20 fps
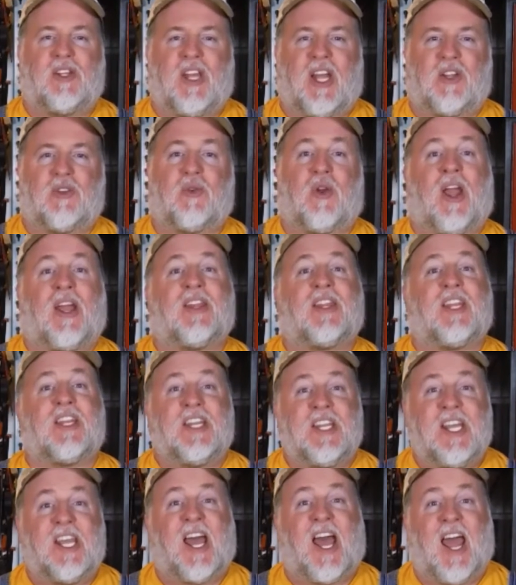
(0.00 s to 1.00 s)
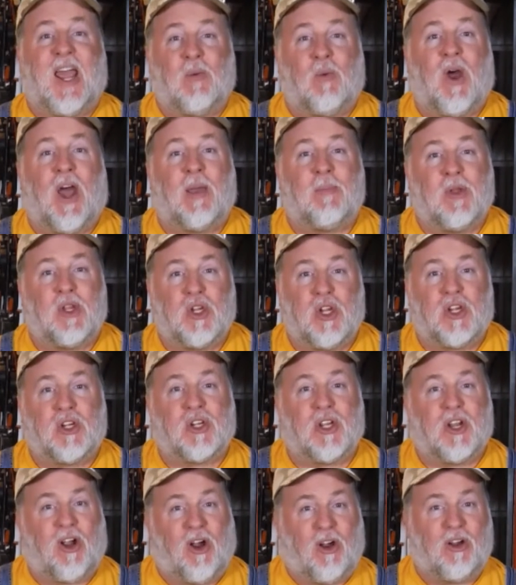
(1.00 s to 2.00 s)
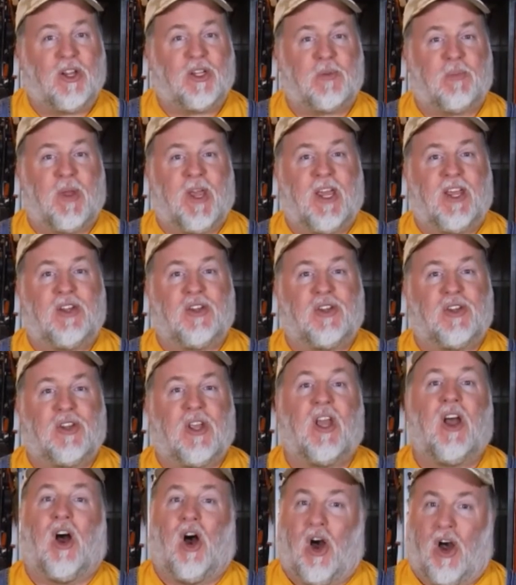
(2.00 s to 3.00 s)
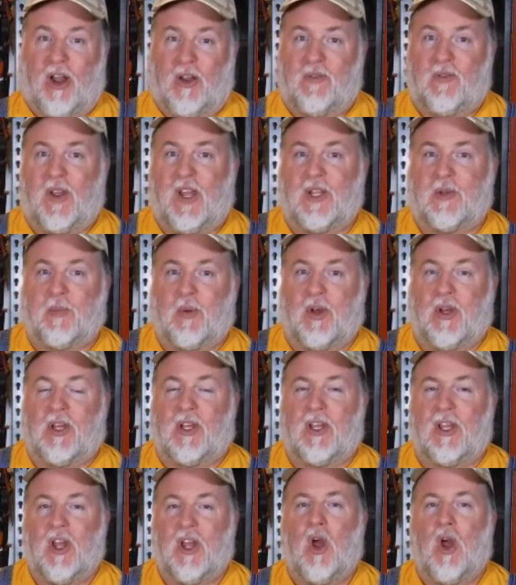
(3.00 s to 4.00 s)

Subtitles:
That's right, the DIY Magician artist page on Facebook.